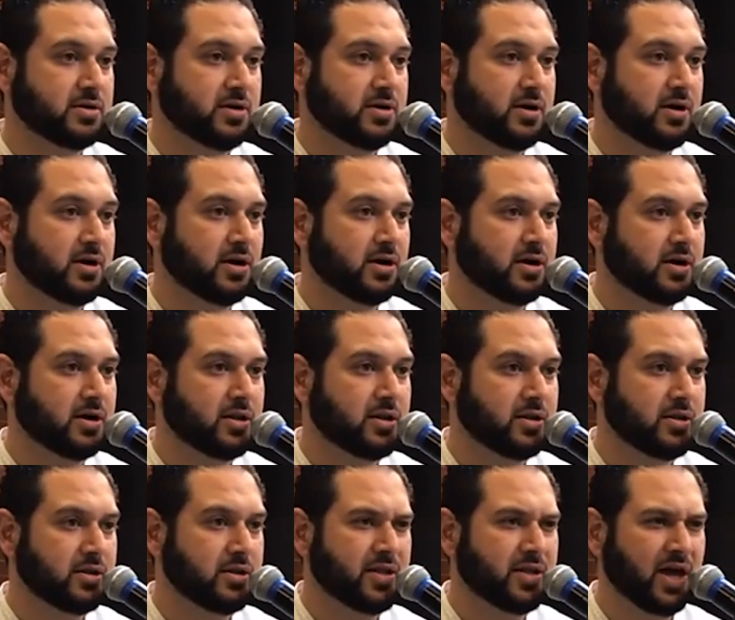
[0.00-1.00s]

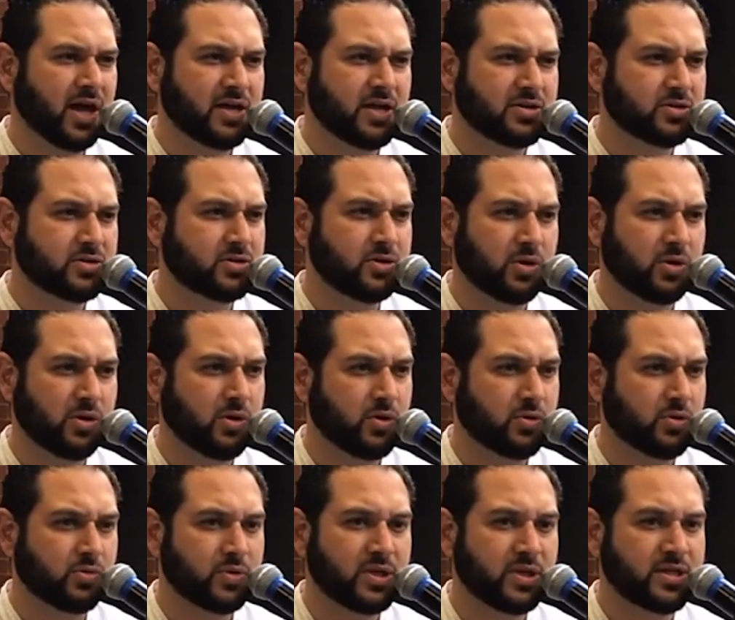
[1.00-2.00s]
The end
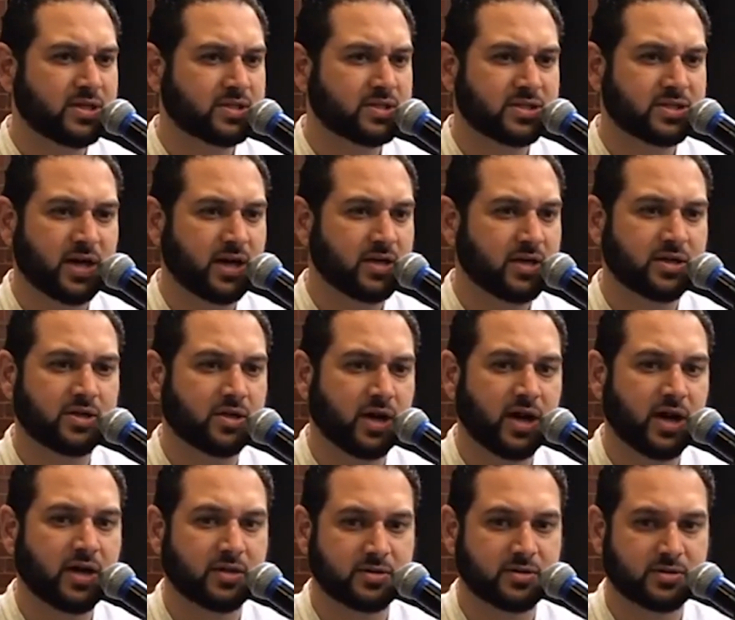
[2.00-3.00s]
goal really is not in your
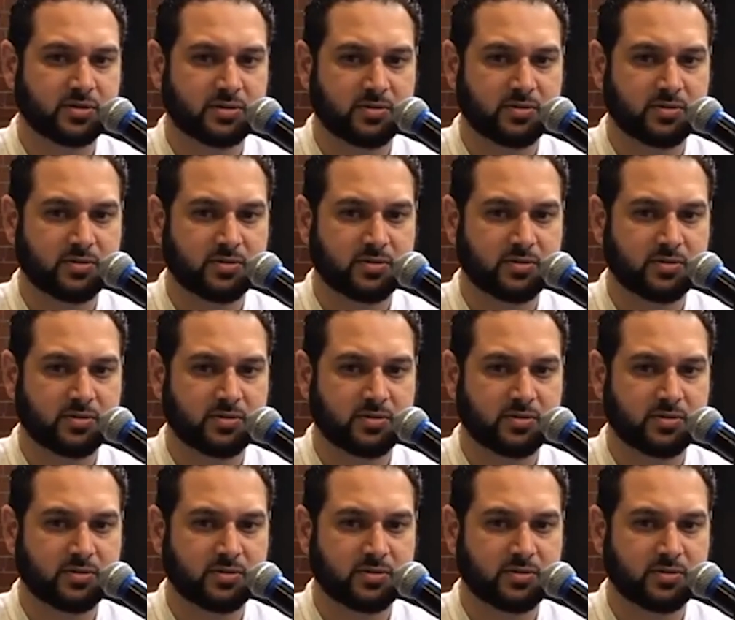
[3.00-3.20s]
hand.